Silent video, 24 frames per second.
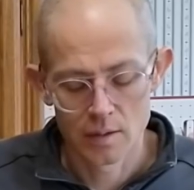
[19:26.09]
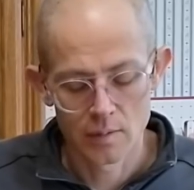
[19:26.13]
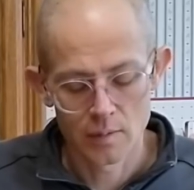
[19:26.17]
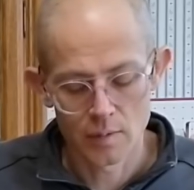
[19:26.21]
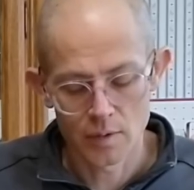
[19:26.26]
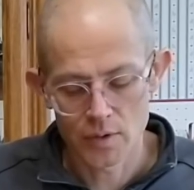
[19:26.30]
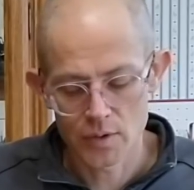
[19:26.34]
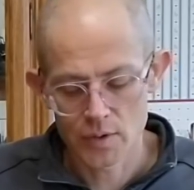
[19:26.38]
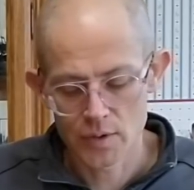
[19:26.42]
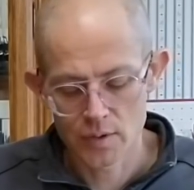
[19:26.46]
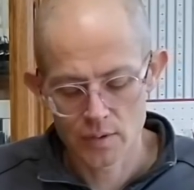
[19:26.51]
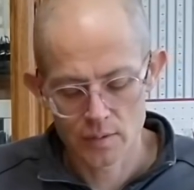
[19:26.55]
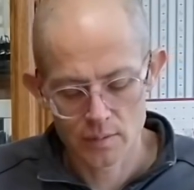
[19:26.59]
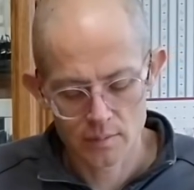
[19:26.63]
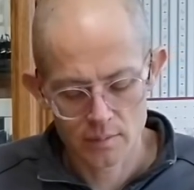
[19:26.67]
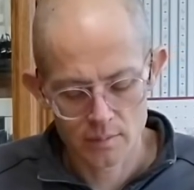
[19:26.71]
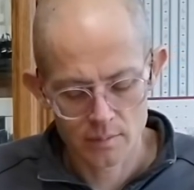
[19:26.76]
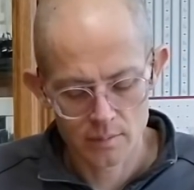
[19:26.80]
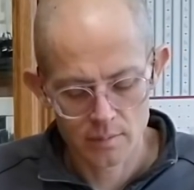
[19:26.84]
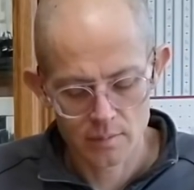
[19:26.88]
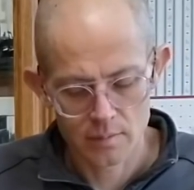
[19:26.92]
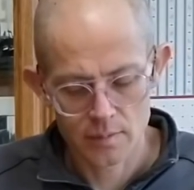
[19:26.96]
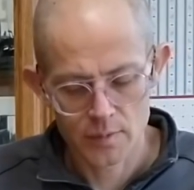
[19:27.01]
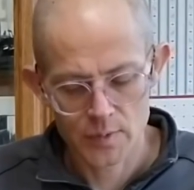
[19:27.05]
which
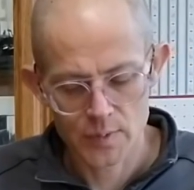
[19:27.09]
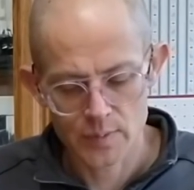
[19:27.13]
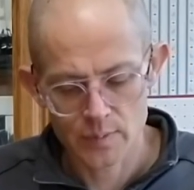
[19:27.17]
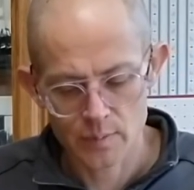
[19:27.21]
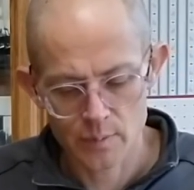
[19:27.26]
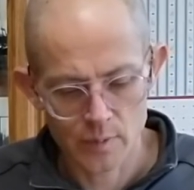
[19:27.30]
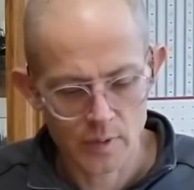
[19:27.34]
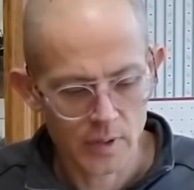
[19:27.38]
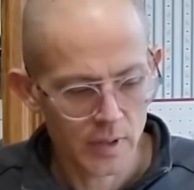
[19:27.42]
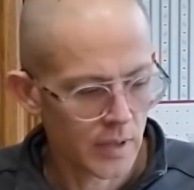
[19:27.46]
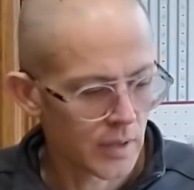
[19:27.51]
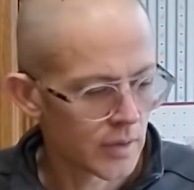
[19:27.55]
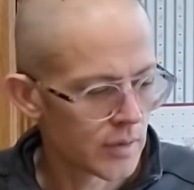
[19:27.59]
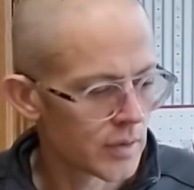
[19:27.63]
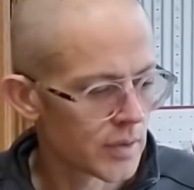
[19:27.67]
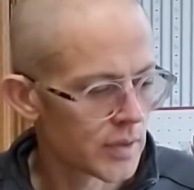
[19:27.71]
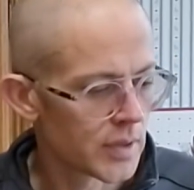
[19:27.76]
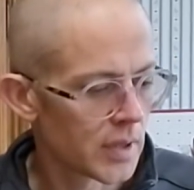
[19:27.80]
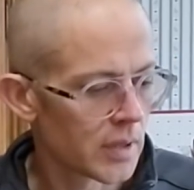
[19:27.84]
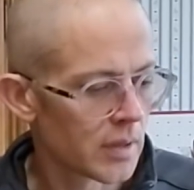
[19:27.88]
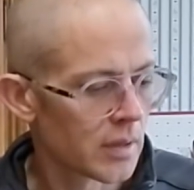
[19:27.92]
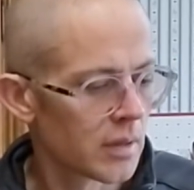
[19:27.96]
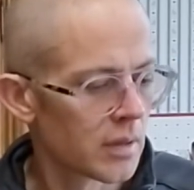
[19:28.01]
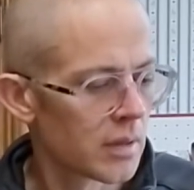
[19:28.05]
is really
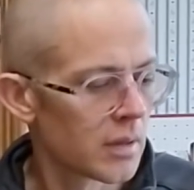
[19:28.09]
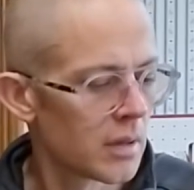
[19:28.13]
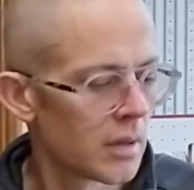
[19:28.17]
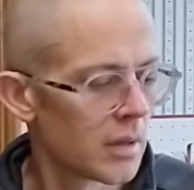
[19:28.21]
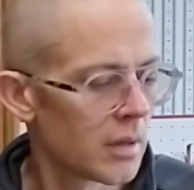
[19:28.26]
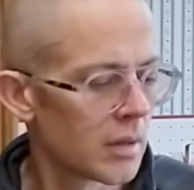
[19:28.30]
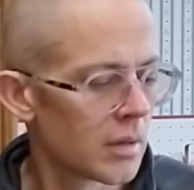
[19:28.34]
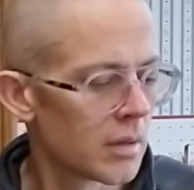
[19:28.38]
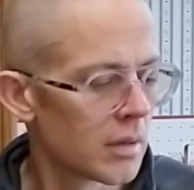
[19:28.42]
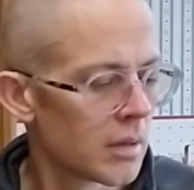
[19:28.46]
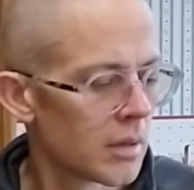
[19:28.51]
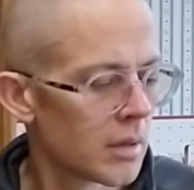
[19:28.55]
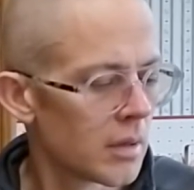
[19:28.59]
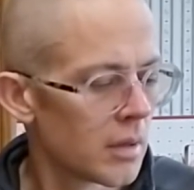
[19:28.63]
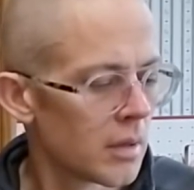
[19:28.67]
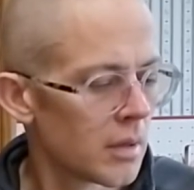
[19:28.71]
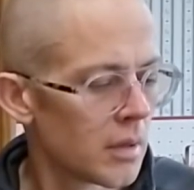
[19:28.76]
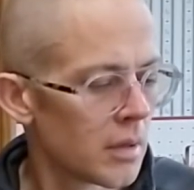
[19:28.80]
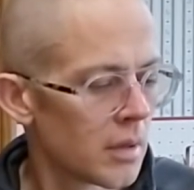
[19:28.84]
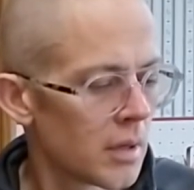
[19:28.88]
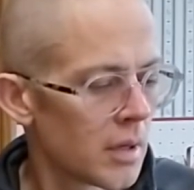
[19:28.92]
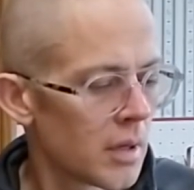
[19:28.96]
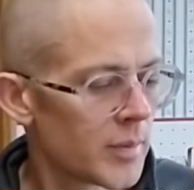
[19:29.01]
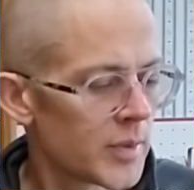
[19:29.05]
interesting. Oh,
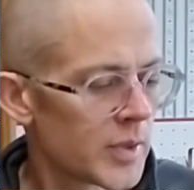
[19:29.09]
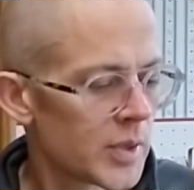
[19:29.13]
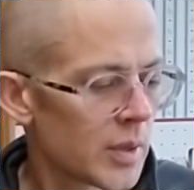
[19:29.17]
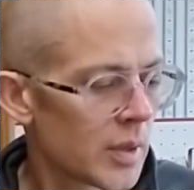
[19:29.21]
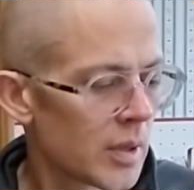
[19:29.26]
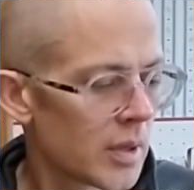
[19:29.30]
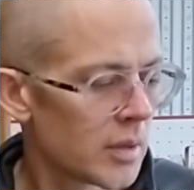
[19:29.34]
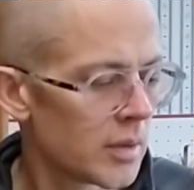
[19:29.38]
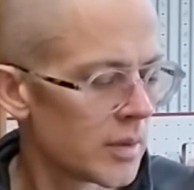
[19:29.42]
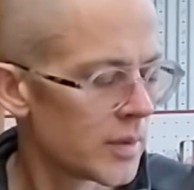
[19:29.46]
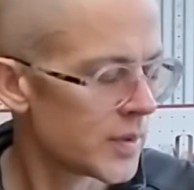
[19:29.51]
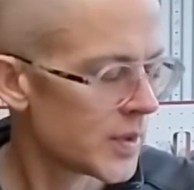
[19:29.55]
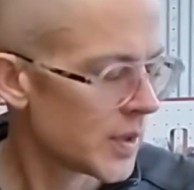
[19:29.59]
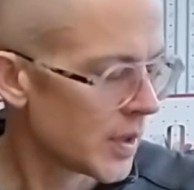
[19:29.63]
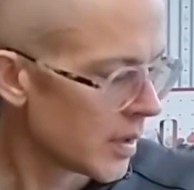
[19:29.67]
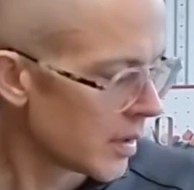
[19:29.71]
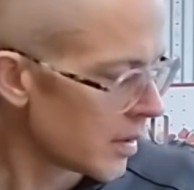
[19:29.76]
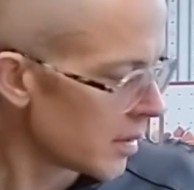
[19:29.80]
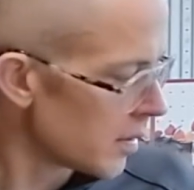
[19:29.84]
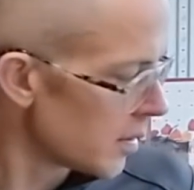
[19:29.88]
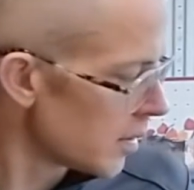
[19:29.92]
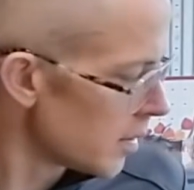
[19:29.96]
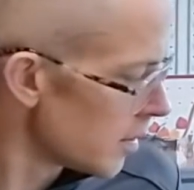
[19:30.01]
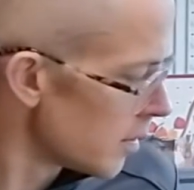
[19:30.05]
I'm sorry, Lucy.
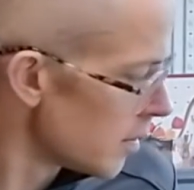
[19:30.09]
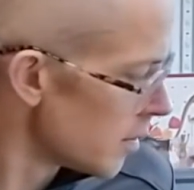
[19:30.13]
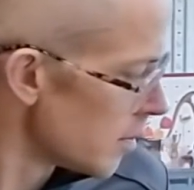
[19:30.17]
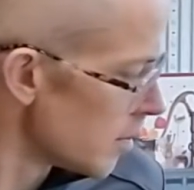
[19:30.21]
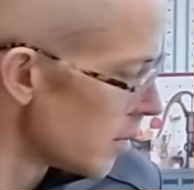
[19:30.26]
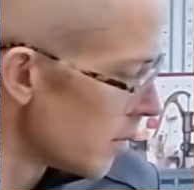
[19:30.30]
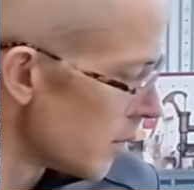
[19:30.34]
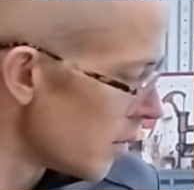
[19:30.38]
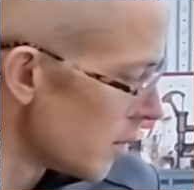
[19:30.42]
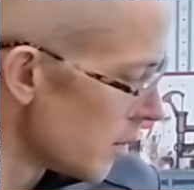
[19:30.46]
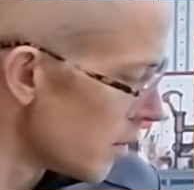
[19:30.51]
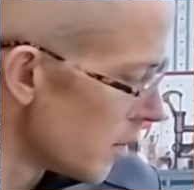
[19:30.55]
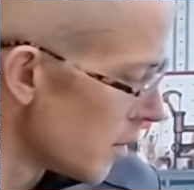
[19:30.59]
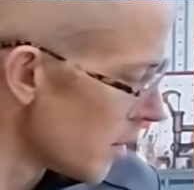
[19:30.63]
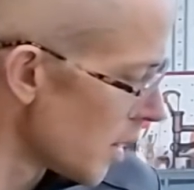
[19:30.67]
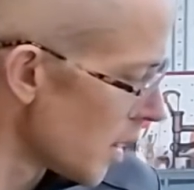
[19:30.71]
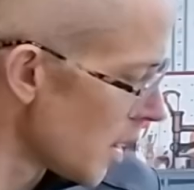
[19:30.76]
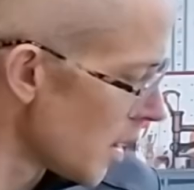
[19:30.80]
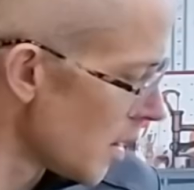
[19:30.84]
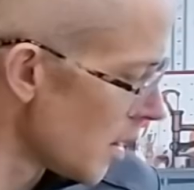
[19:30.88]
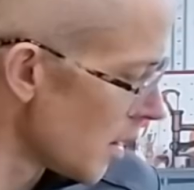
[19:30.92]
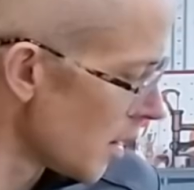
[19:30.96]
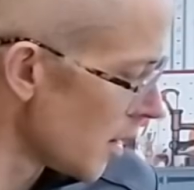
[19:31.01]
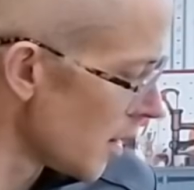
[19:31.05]
Did
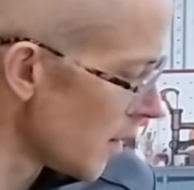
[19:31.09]
I not